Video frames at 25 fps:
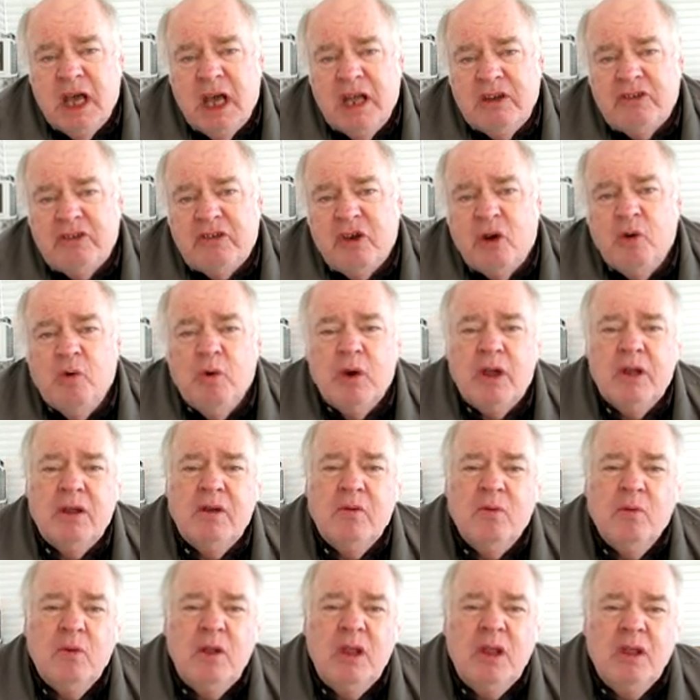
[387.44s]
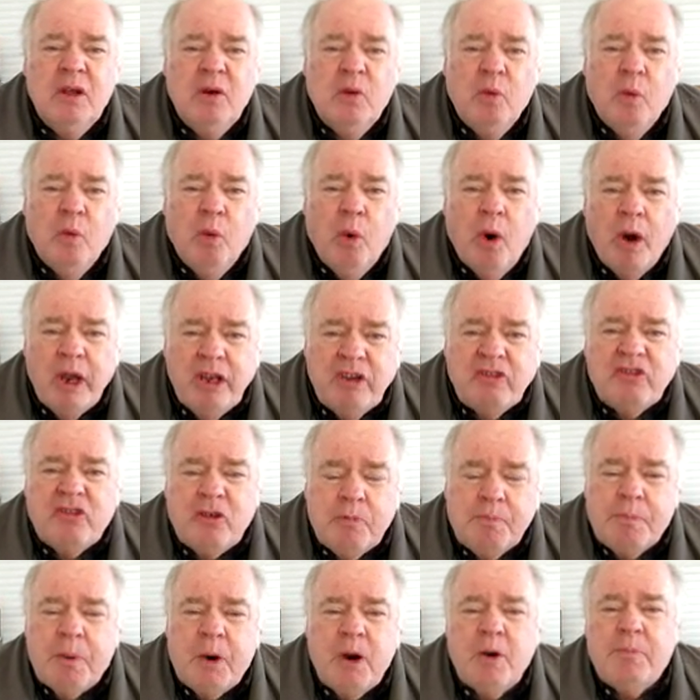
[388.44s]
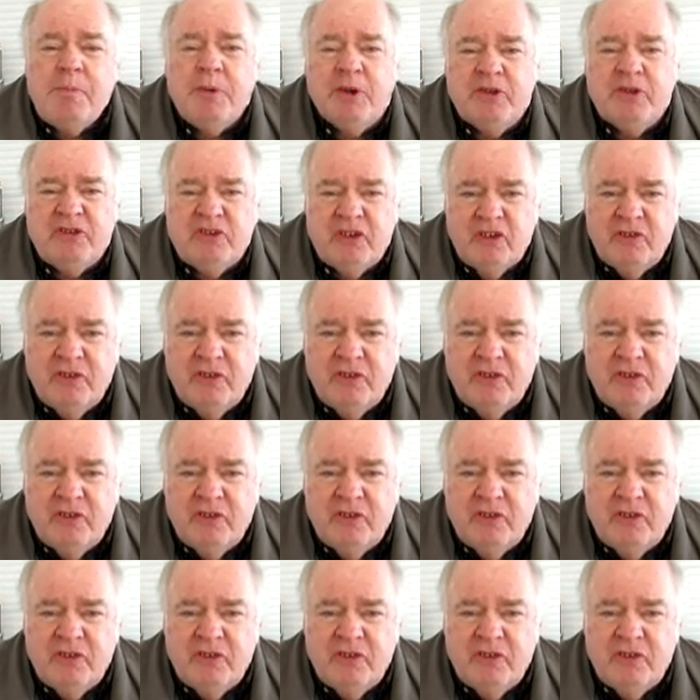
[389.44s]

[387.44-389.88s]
And so, what is the purpose